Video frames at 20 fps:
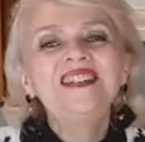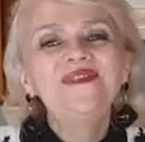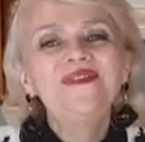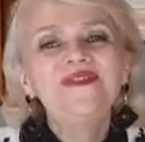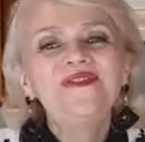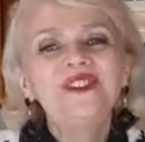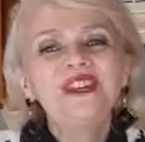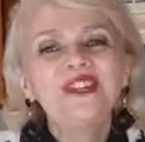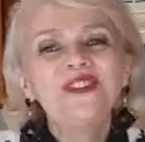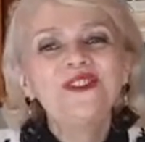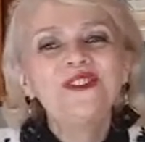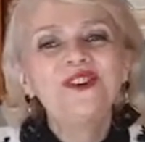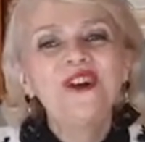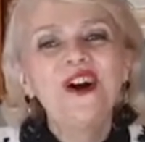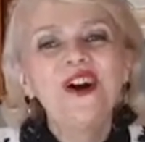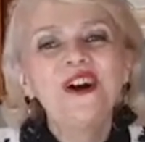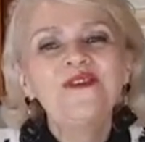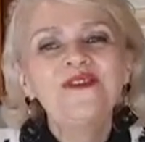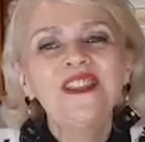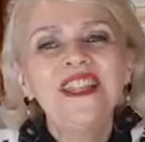video
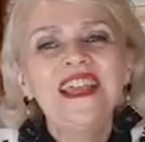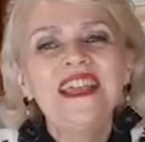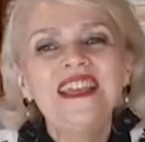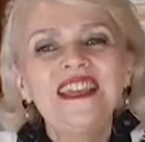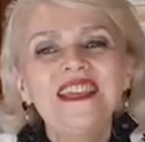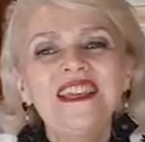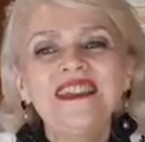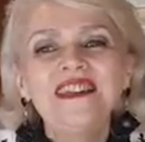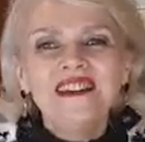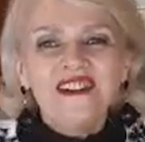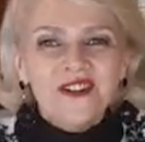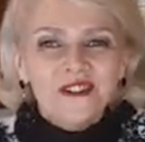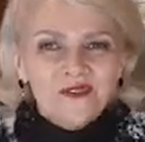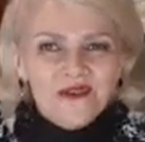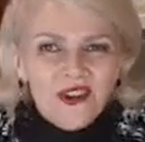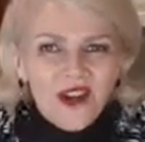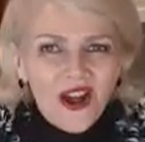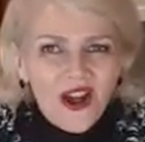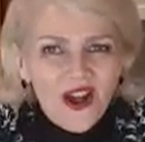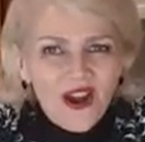of the year.
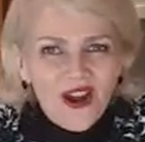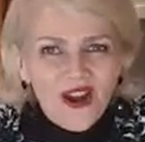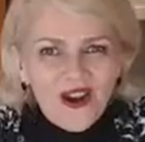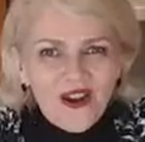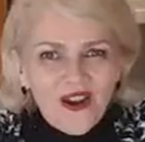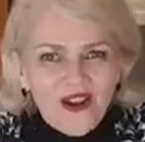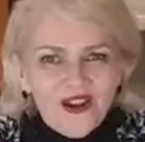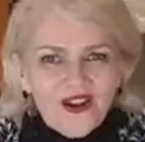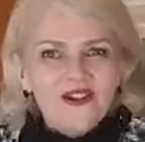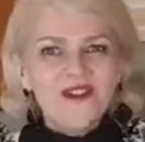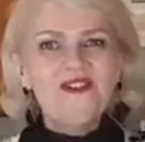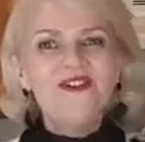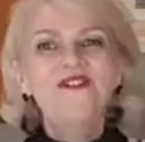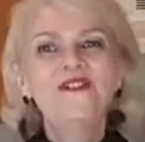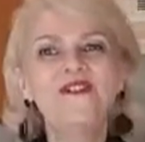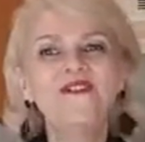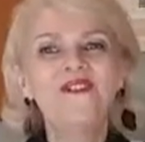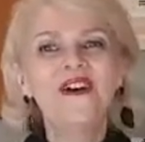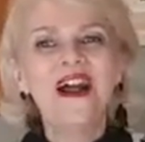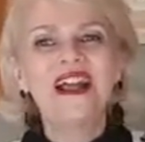
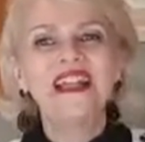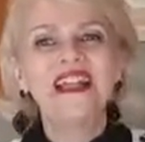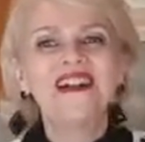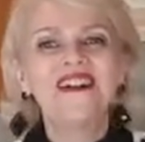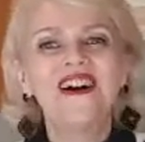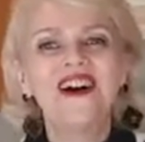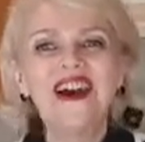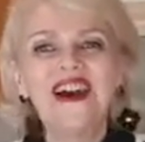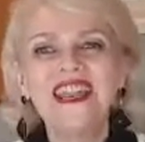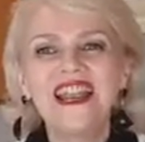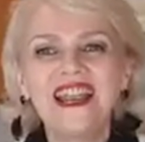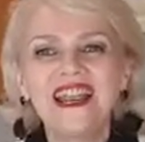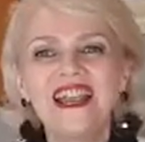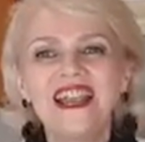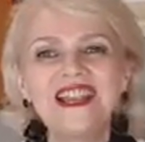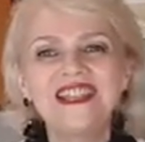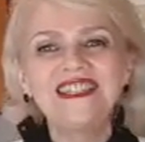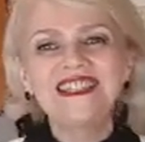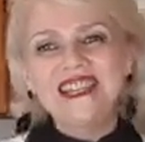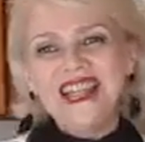Woo! I got
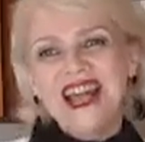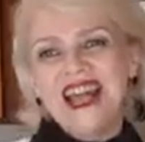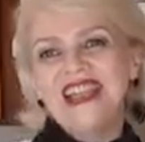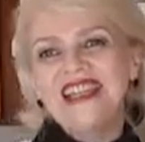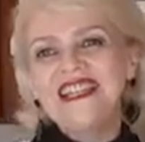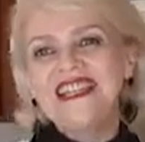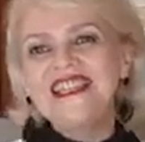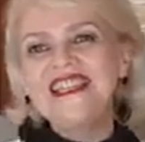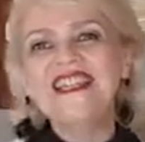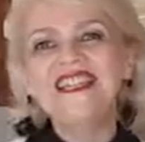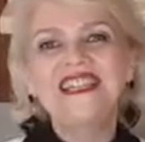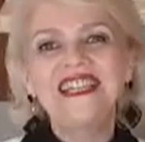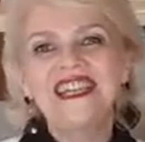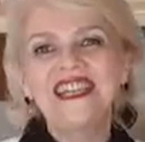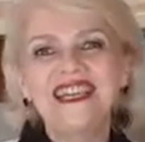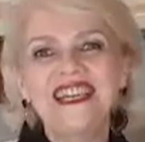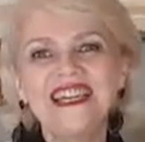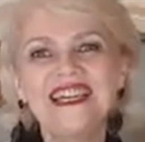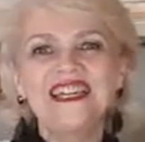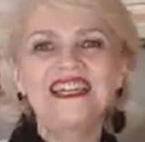it! I did
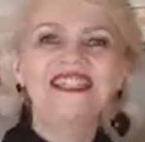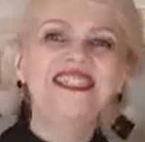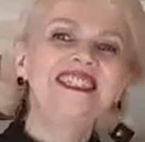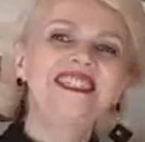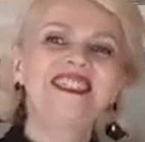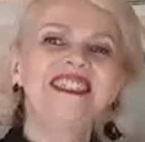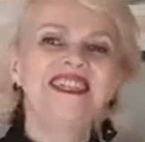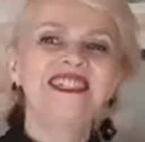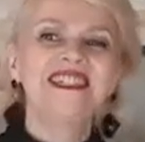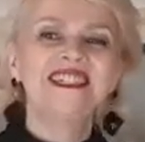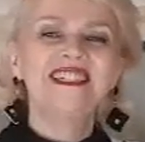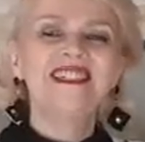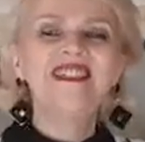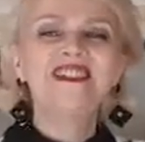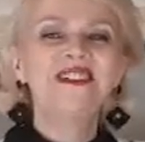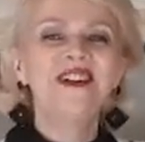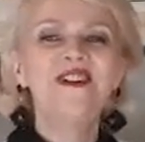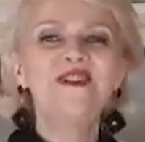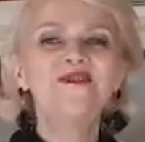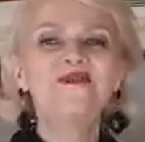it! This is
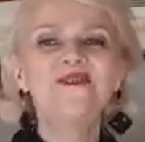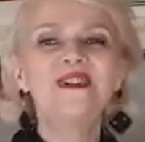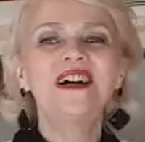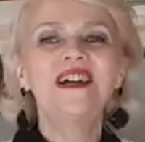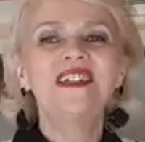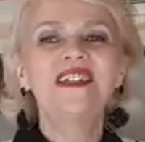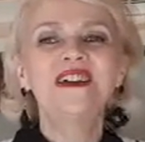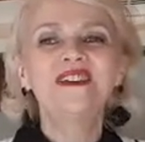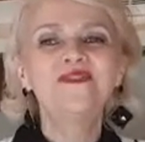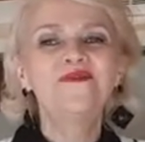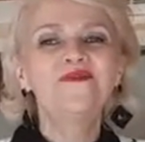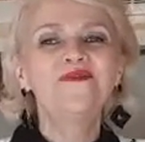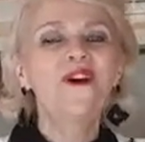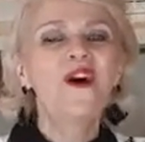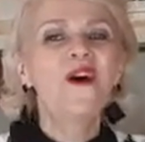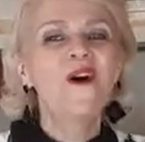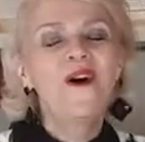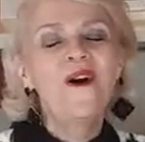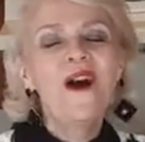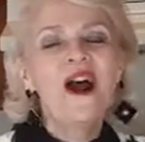so
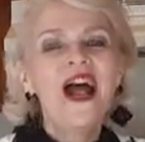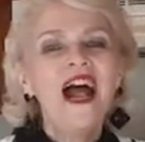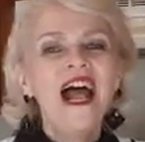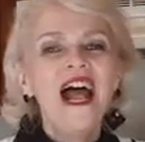wonderful!